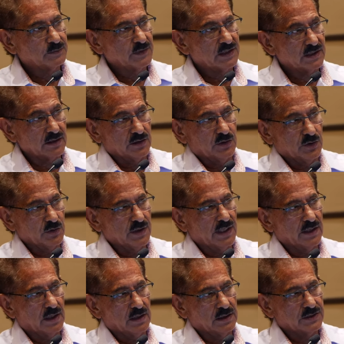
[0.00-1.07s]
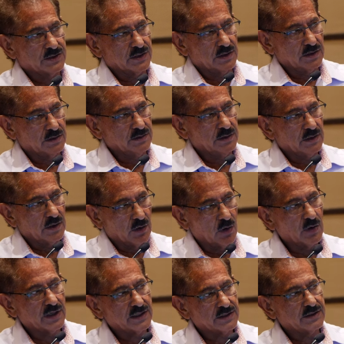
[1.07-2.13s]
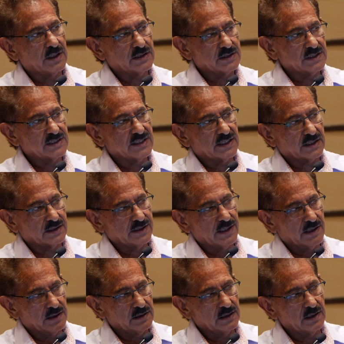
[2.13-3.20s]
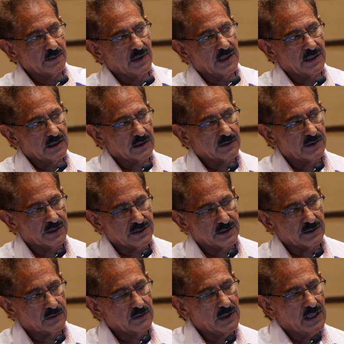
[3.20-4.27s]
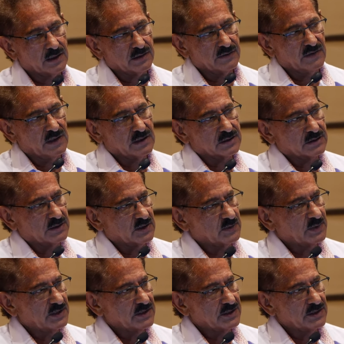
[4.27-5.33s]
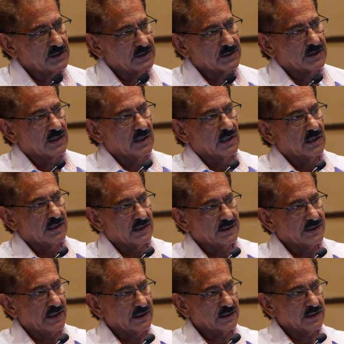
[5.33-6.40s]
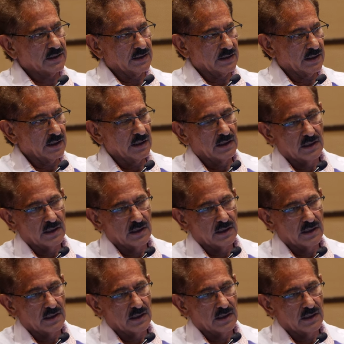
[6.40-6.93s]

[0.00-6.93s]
It can do that on its own, or it does it secondarily by increasing reactive oxygen species that then can